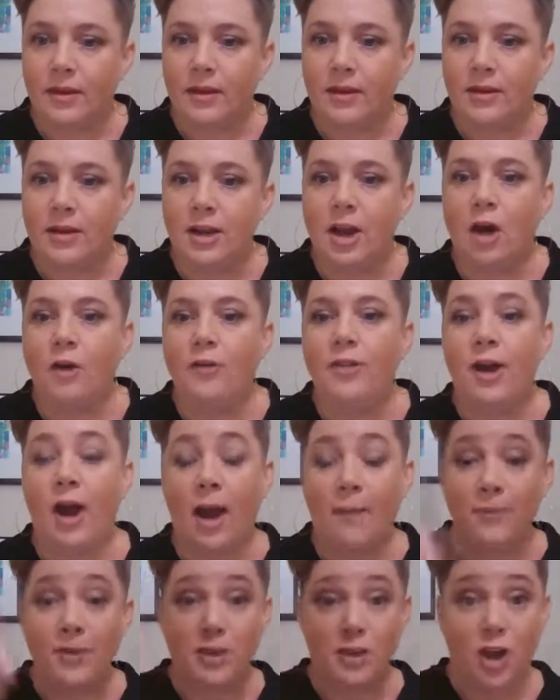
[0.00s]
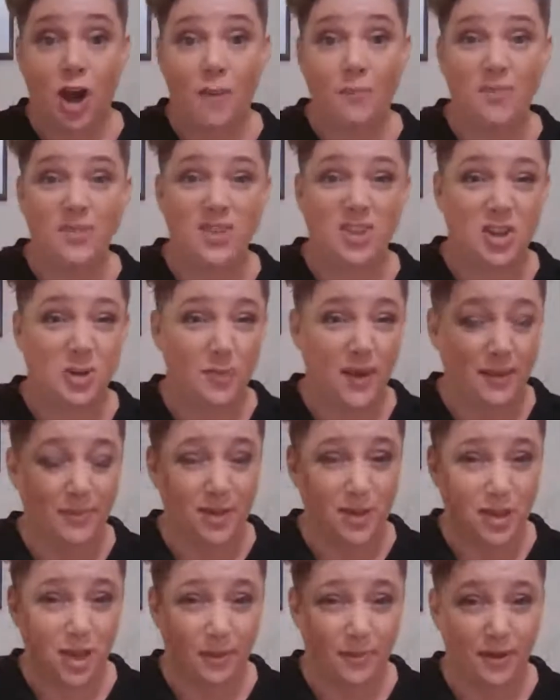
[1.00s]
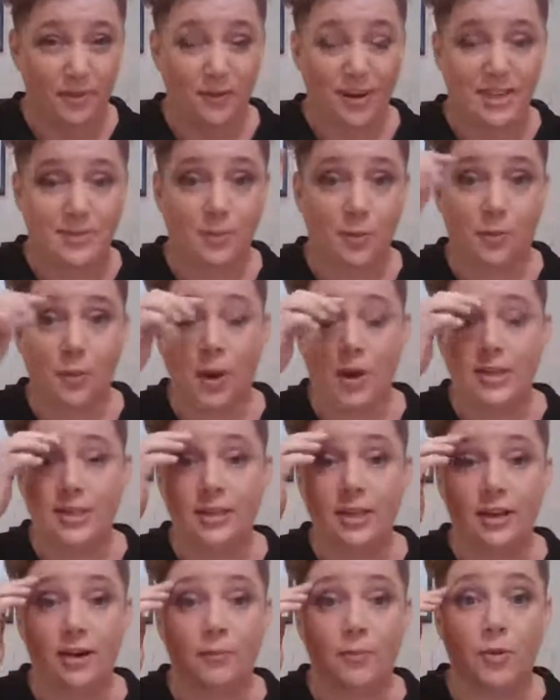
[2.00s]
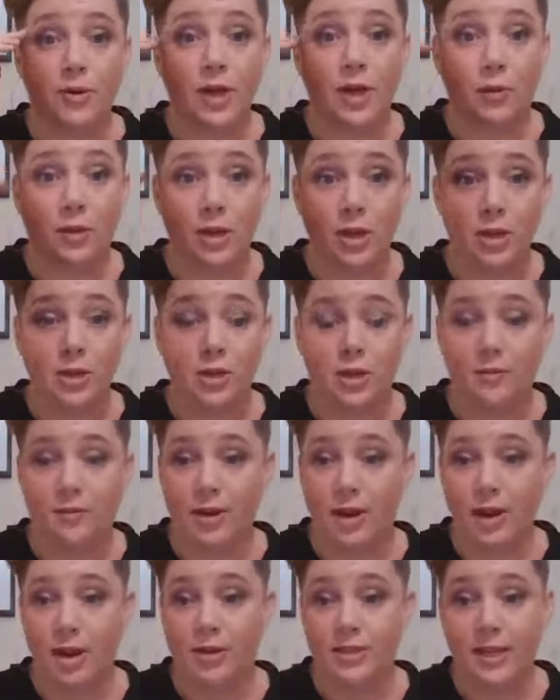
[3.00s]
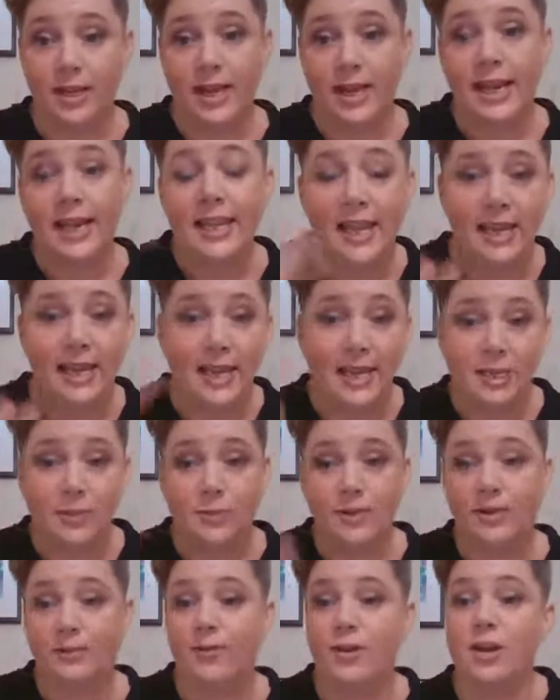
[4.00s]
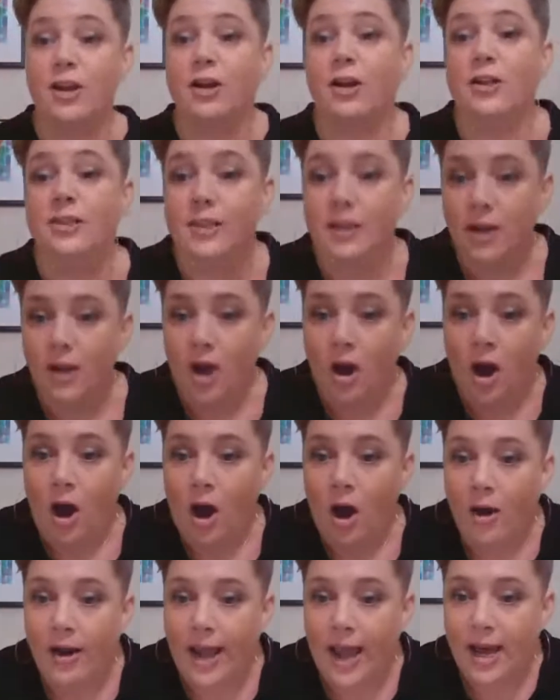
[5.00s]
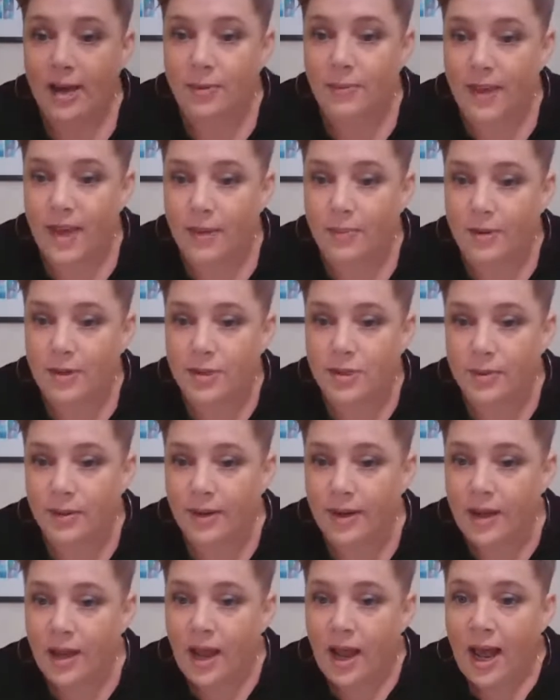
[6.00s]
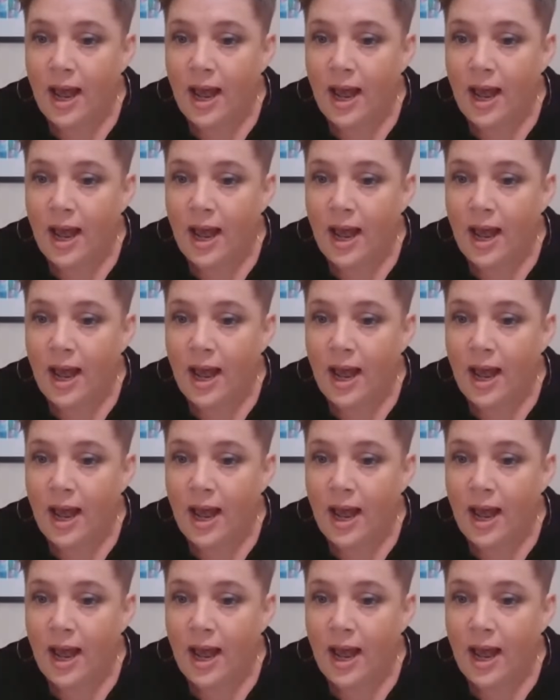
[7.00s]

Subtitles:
Nicole, they're up the top, should be up the top of the Facebook posts that I put, all the YouTube videos. So they're linked with the videos on how to be able to do it.